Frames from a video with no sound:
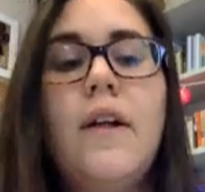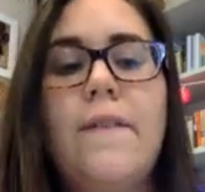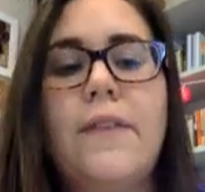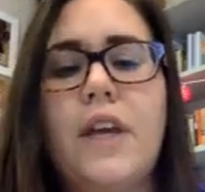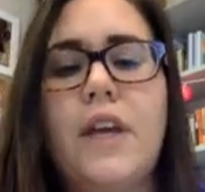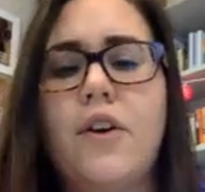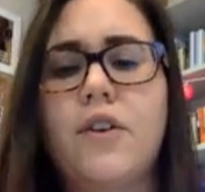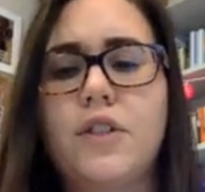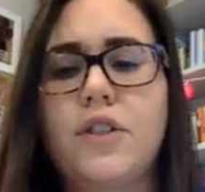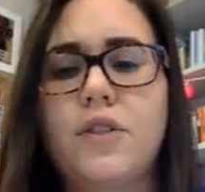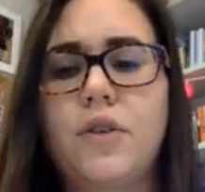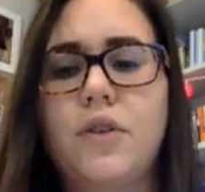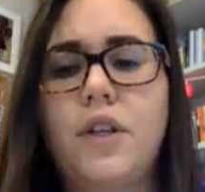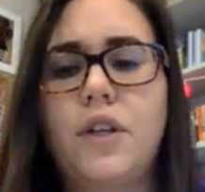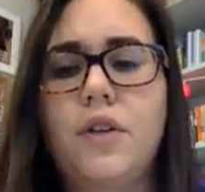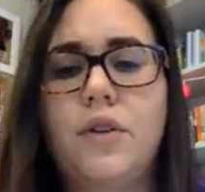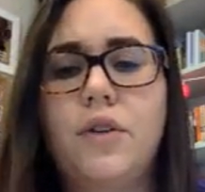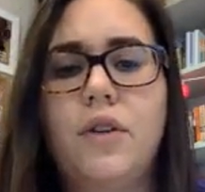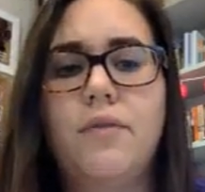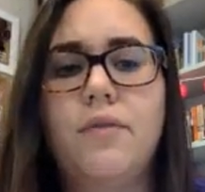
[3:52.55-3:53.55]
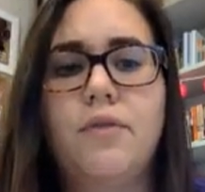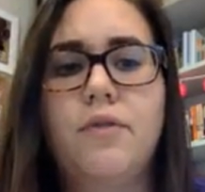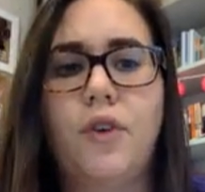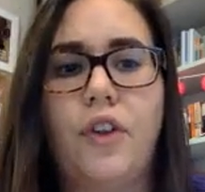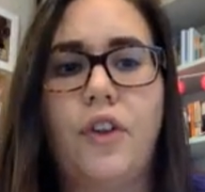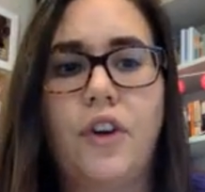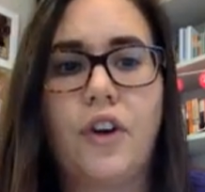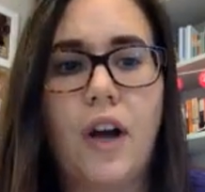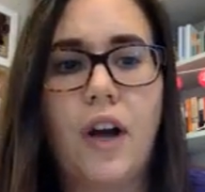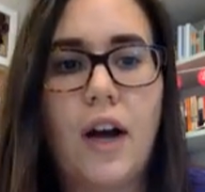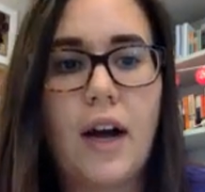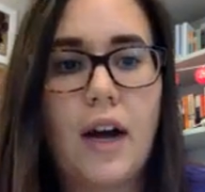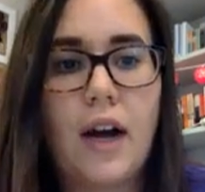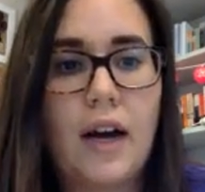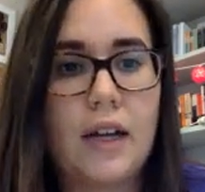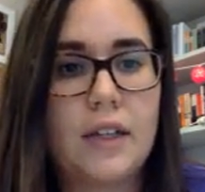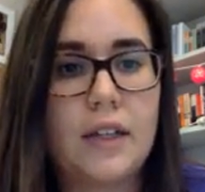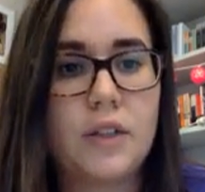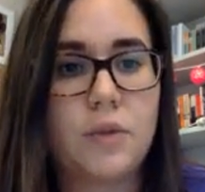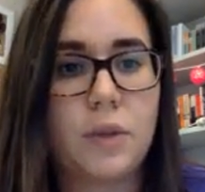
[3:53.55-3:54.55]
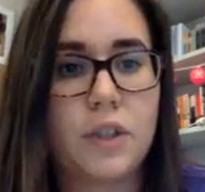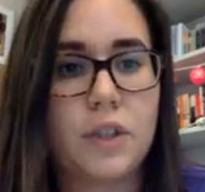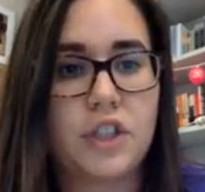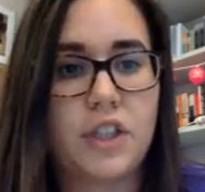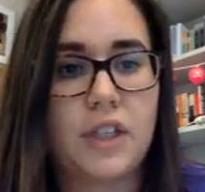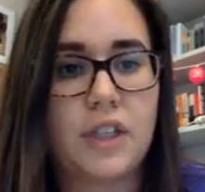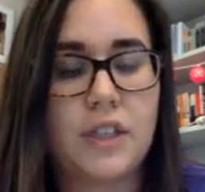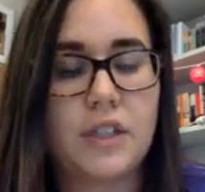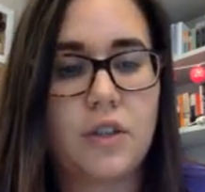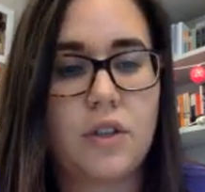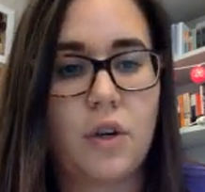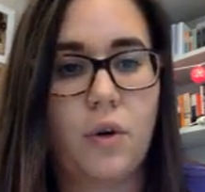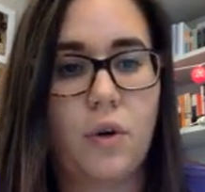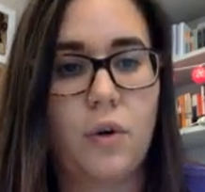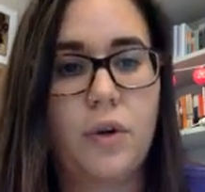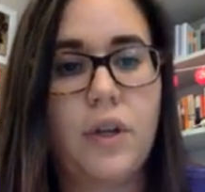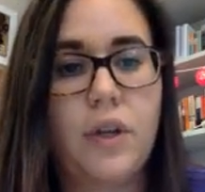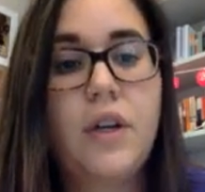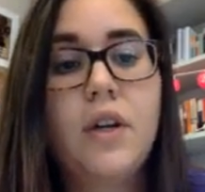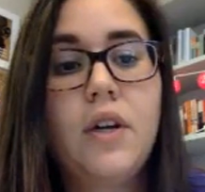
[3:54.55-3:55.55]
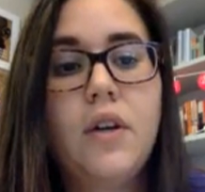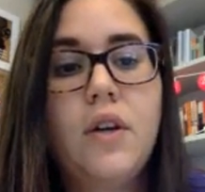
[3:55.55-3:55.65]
They also killed them for their hides, which they sold